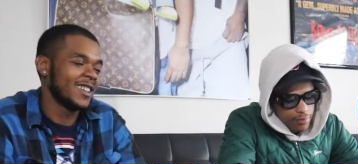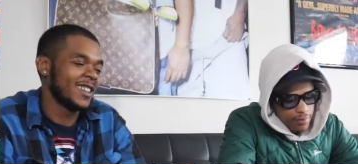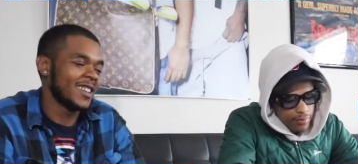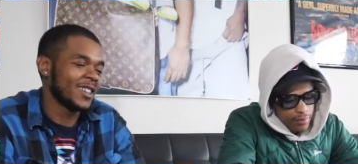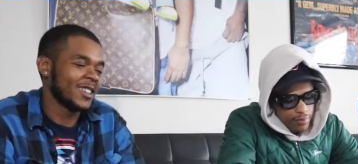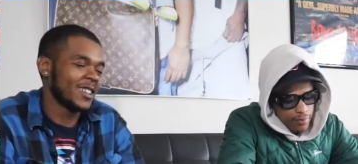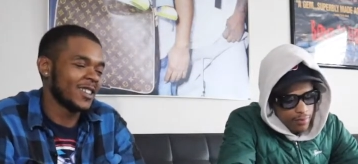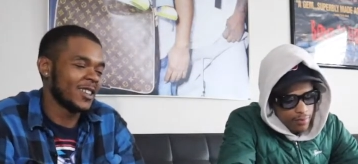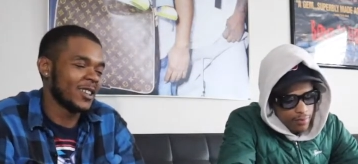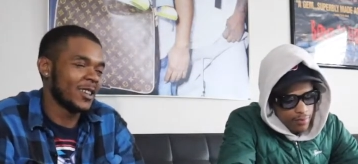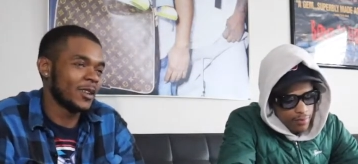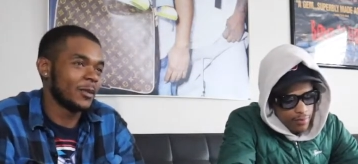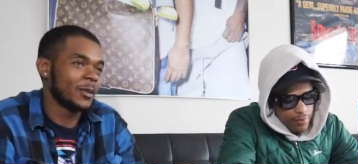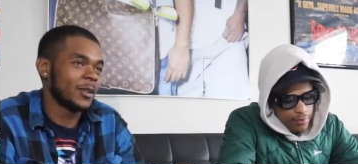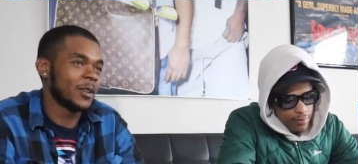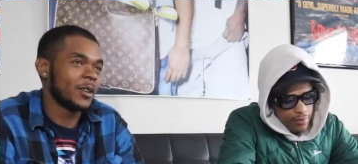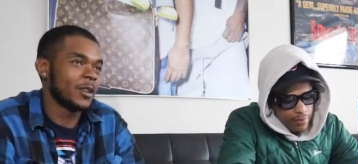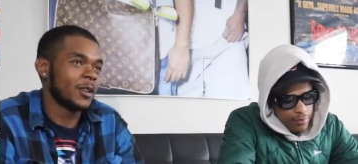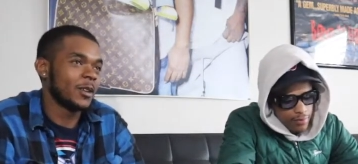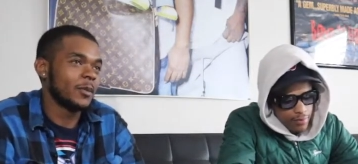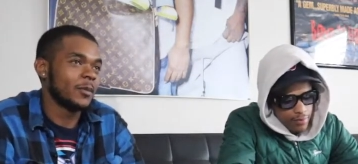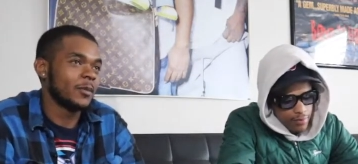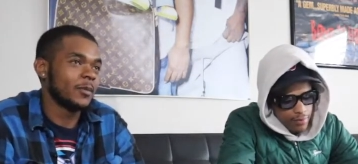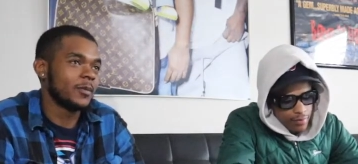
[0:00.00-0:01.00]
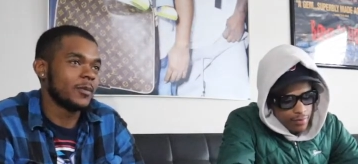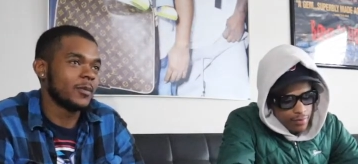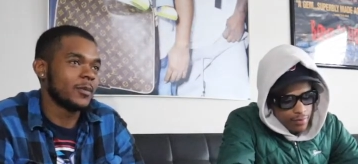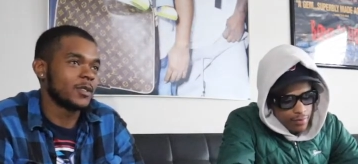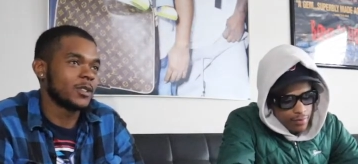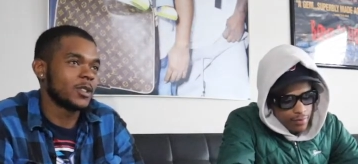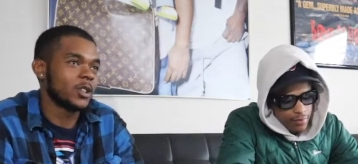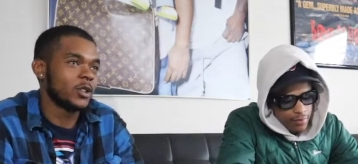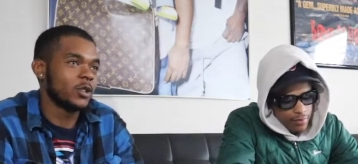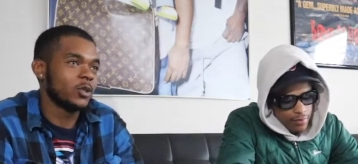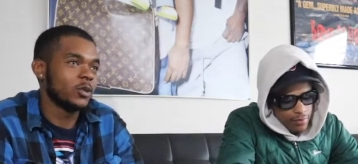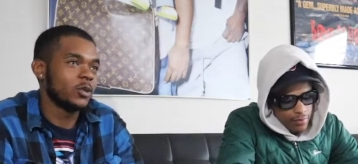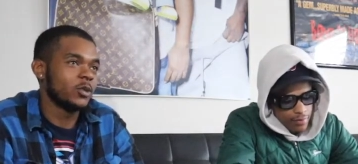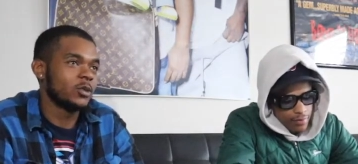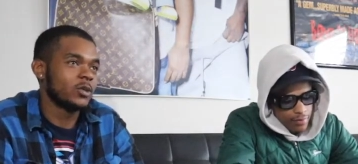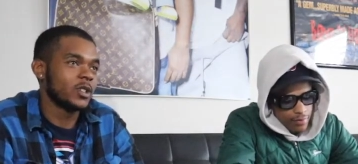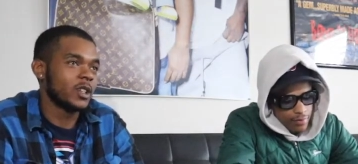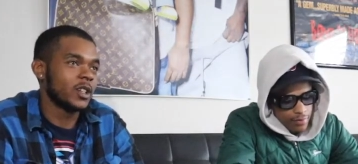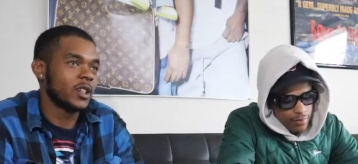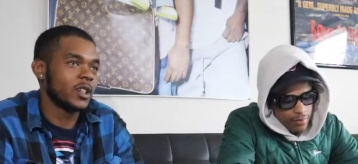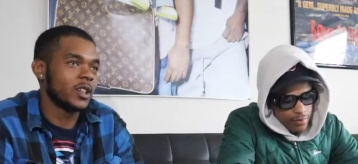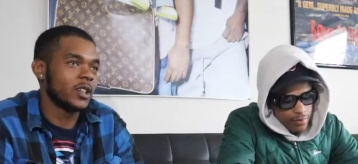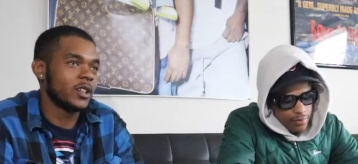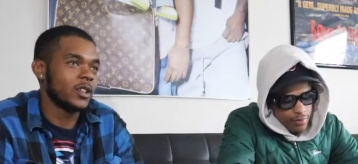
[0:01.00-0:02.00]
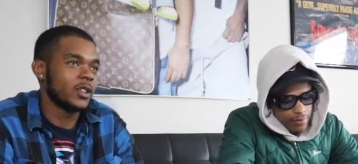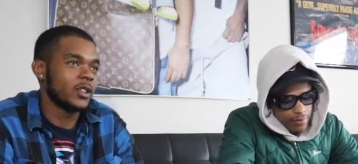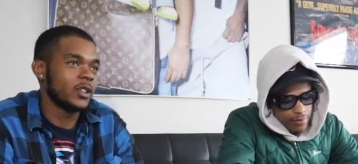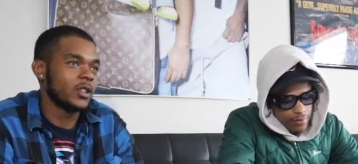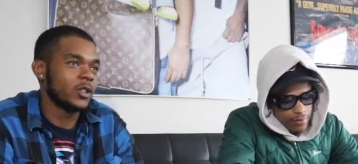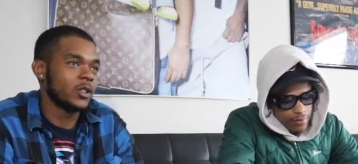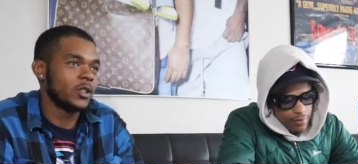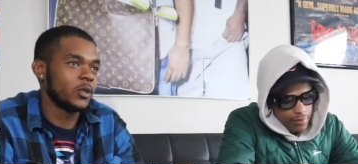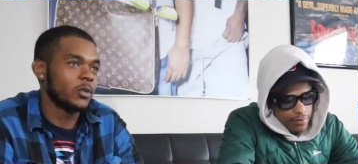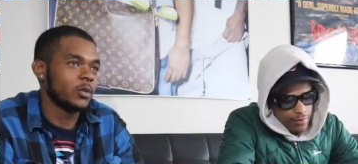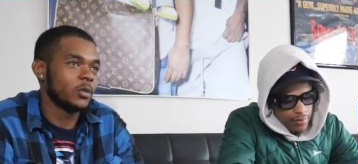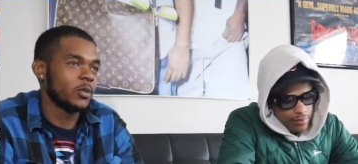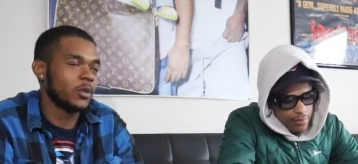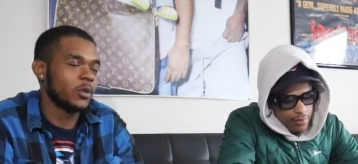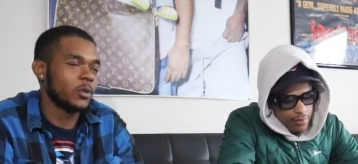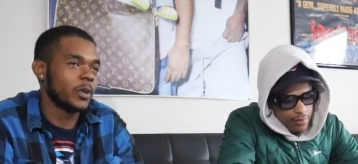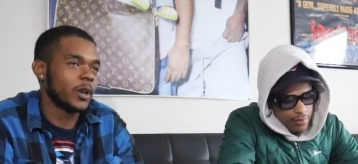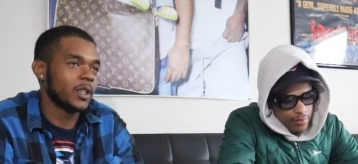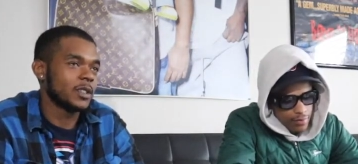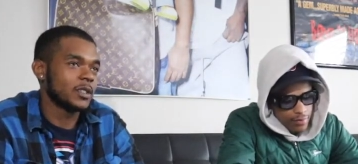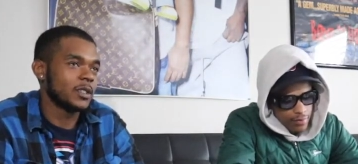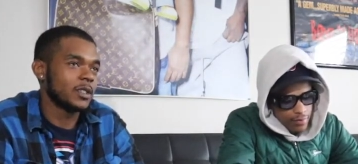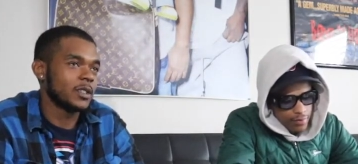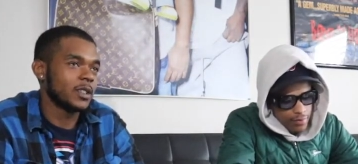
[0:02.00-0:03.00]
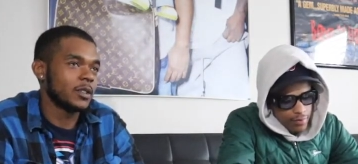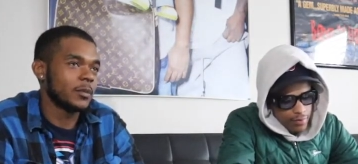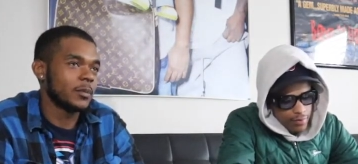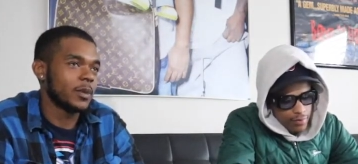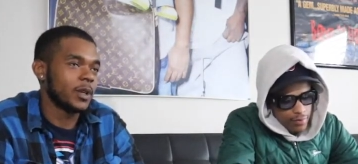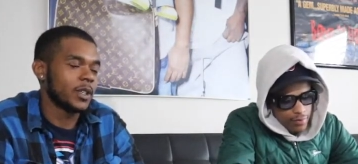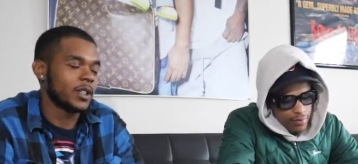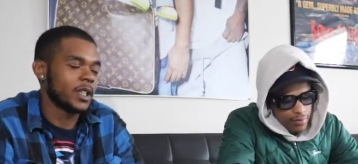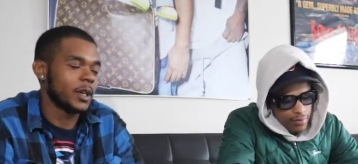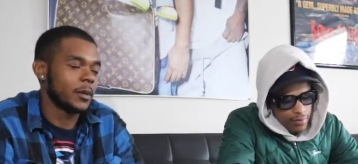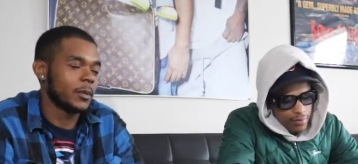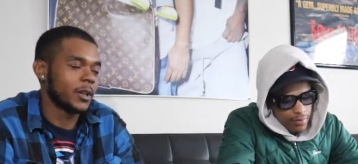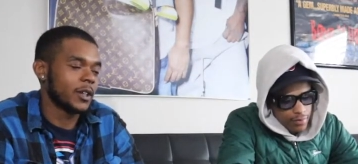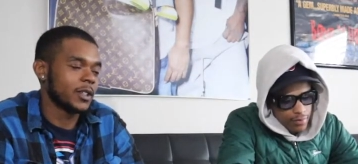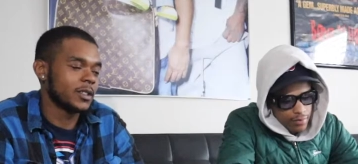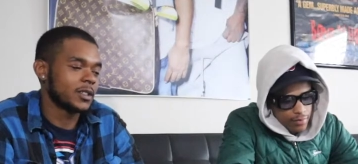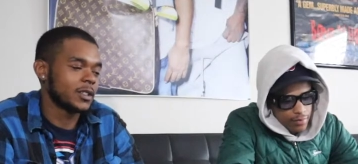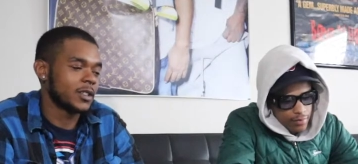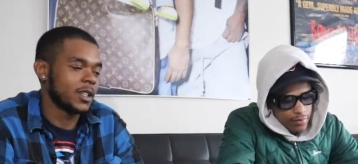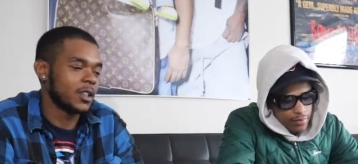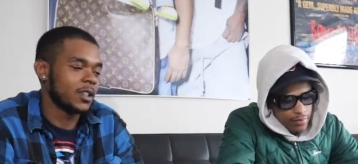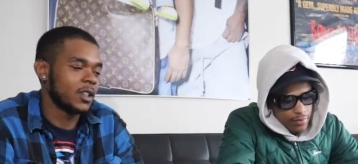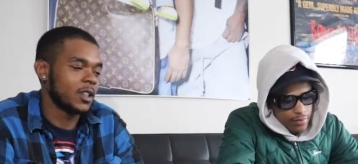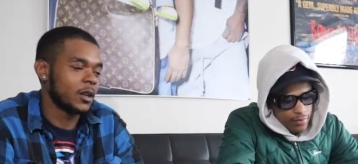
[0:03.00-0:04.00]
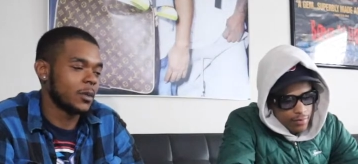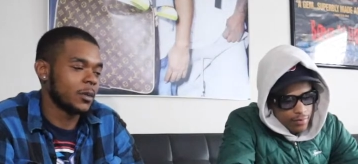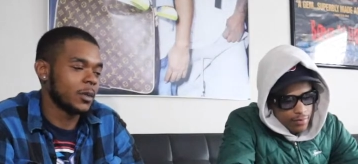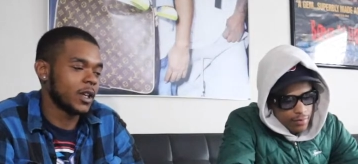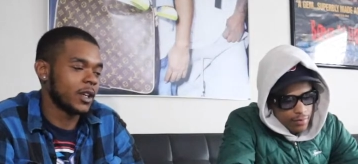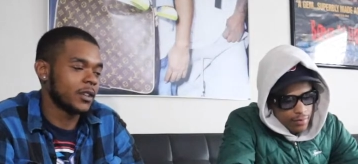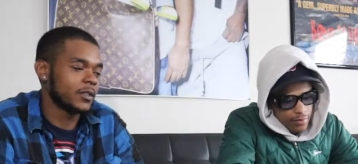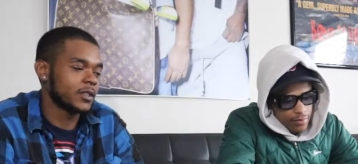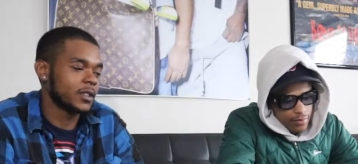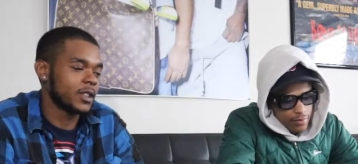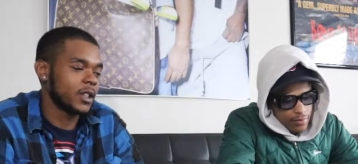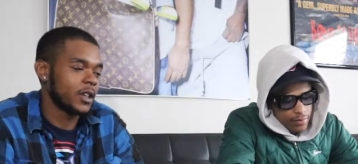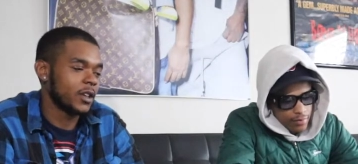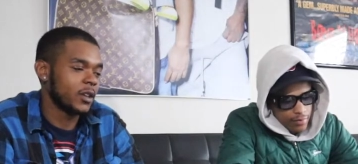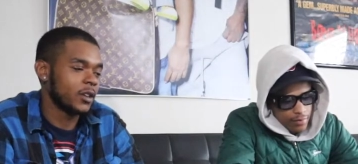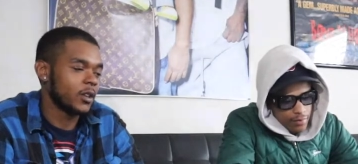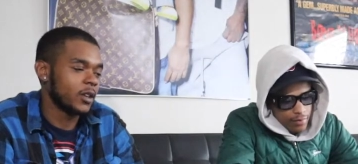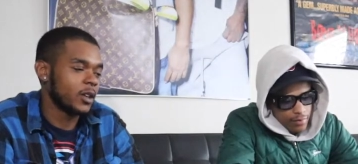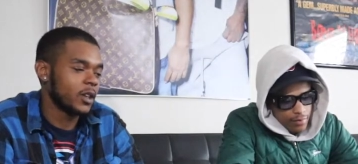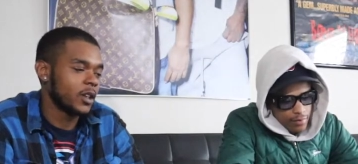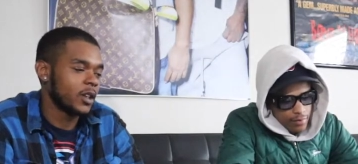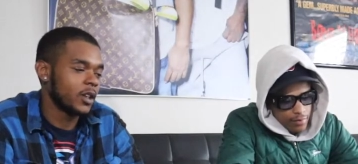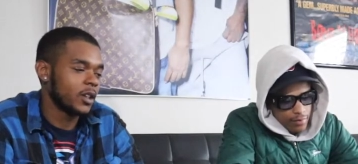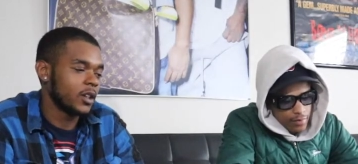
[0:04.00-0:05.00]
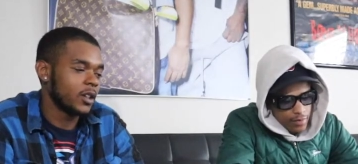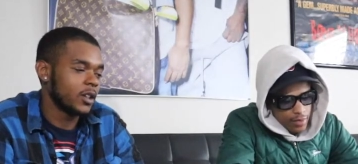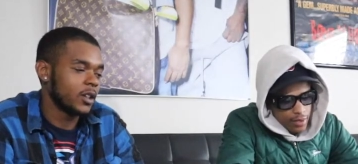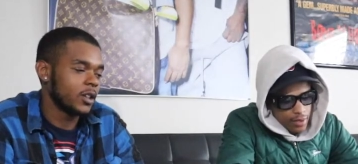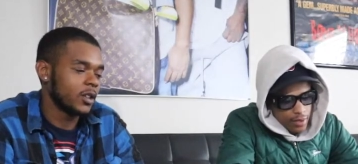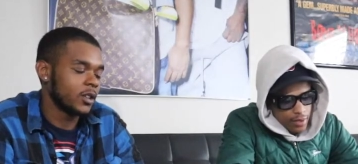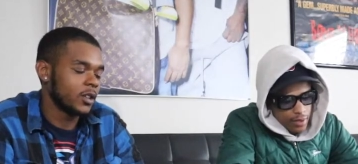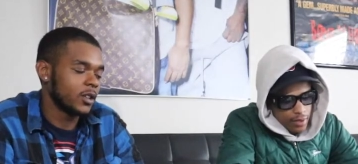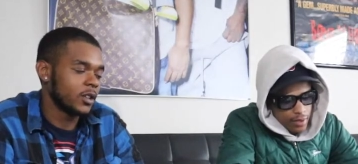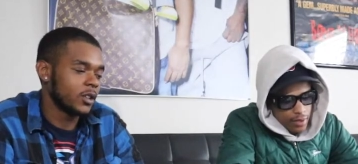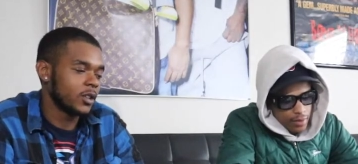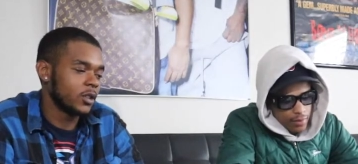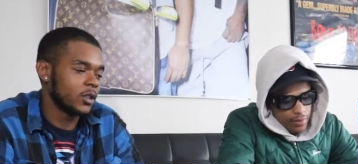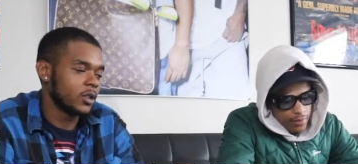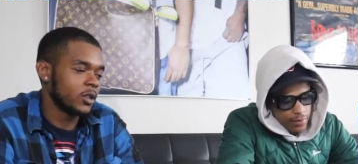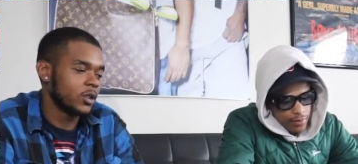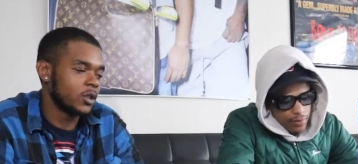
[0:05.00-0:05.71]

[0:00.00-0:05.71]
Speaker 1: the club. So you said you basically picked that because it's a club lifestyle. Yeah.